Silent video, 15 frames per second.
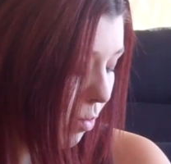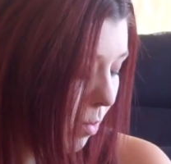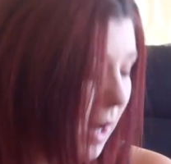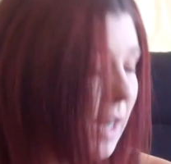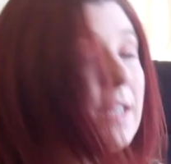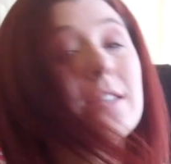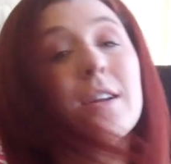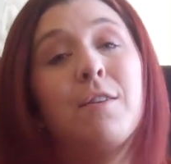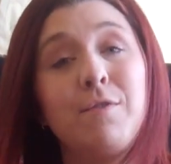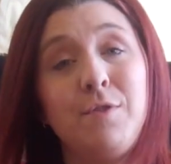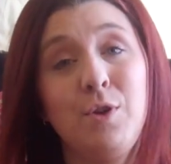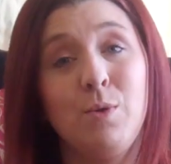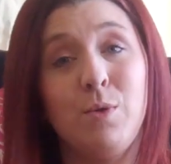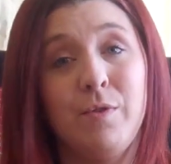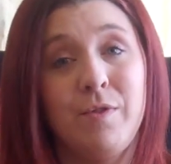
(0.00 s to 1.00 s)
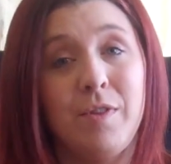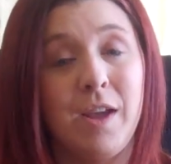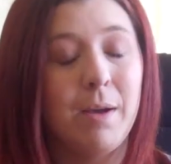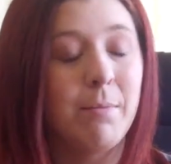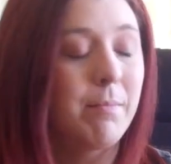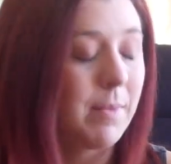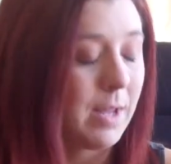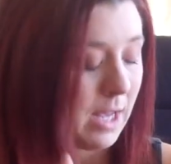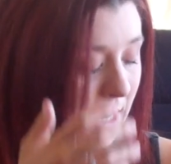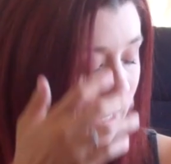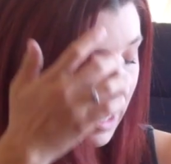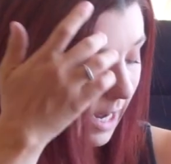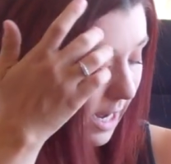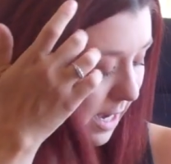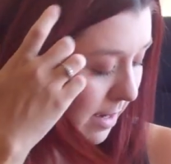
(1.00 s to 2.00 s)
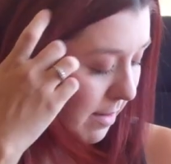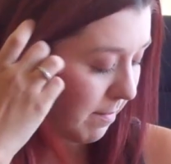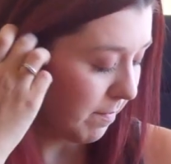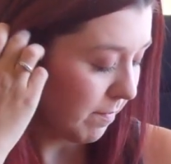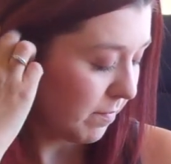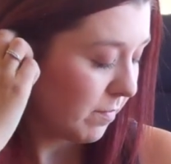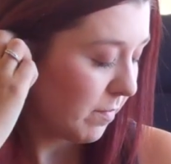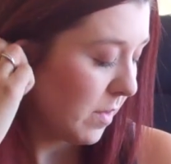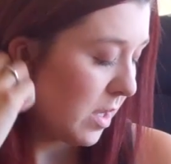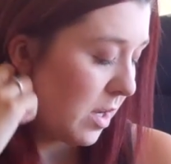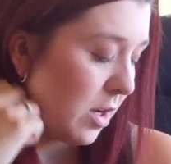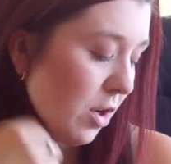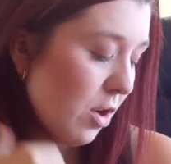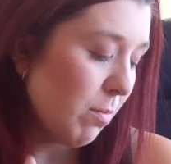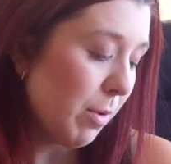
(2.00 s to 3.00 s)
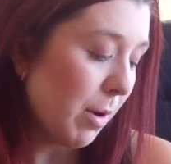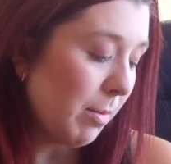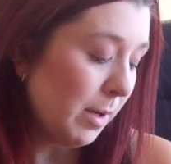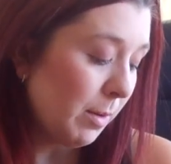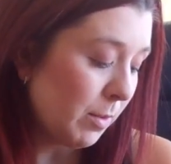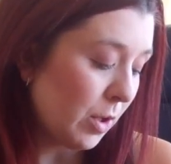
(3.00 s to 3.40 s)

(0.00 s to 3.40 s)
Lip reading: quite a few of them. You probably